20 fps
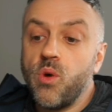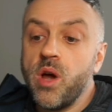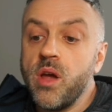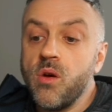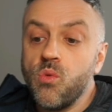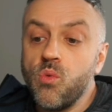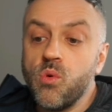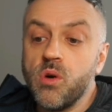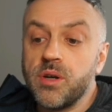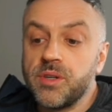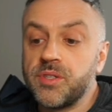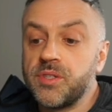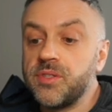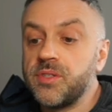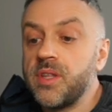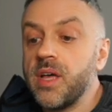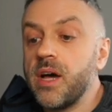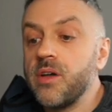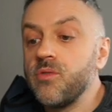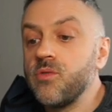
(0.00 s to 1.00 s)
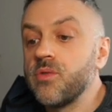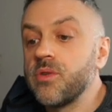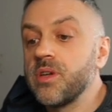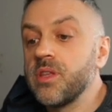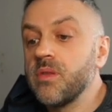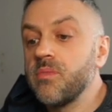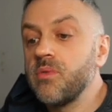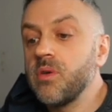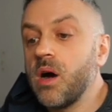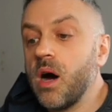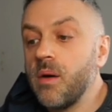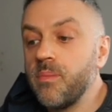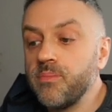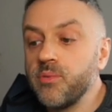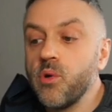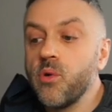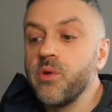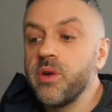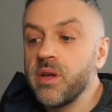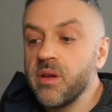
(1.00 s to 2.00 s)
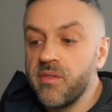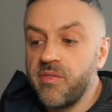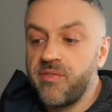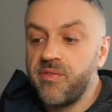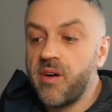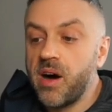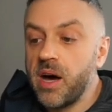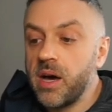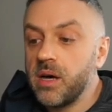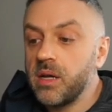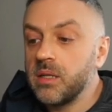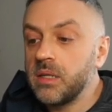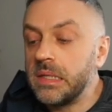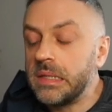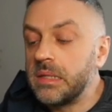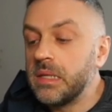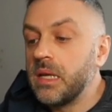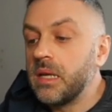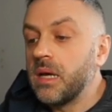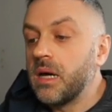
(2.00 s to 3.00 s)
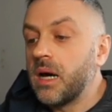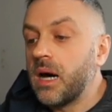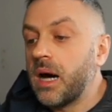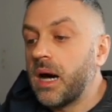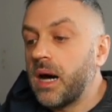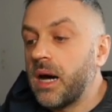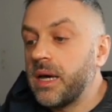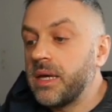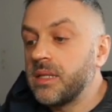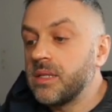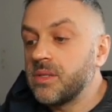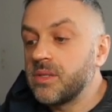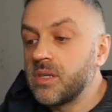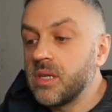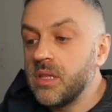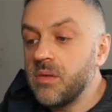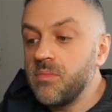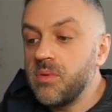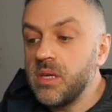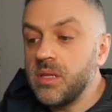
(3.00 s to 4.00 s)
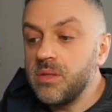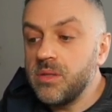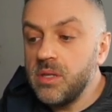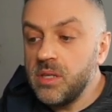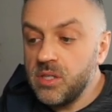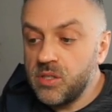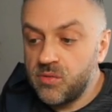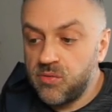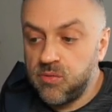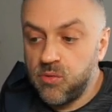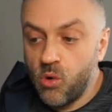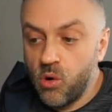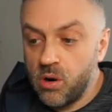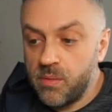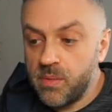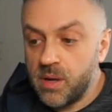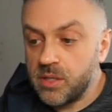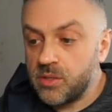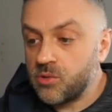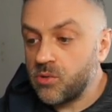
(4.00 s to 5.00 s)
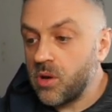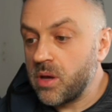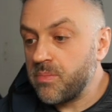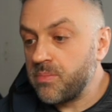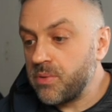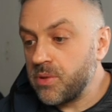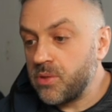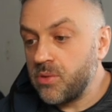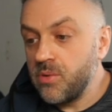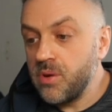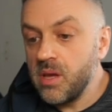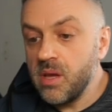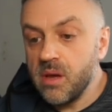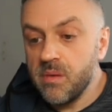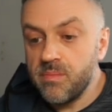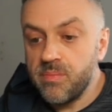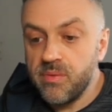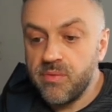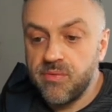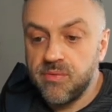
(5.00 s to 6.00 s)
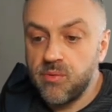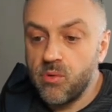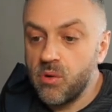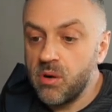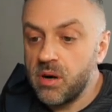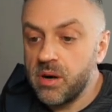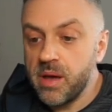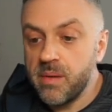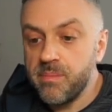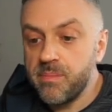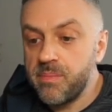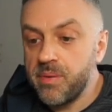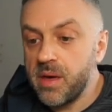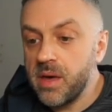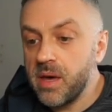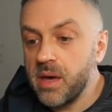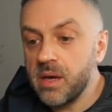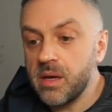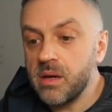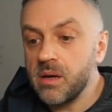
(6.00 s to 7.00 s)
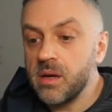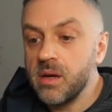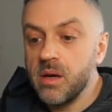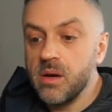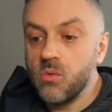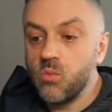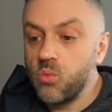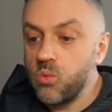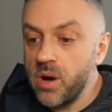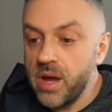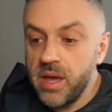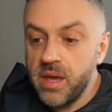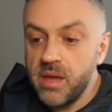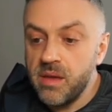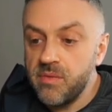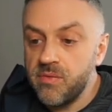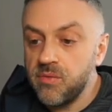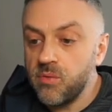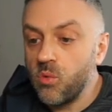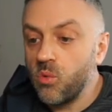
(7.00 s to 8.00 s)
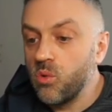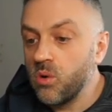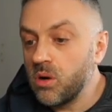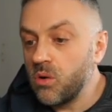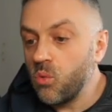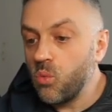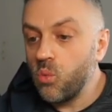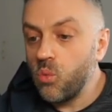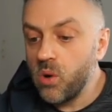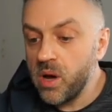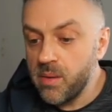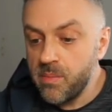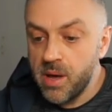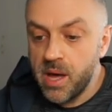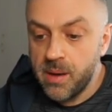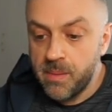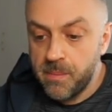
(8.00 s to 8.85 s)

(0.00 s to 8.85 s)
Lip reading: it works is that you're going to be uploading a file, and it's going to be in these formats. So MP3, MP4, MPEG, Wave, or WebM.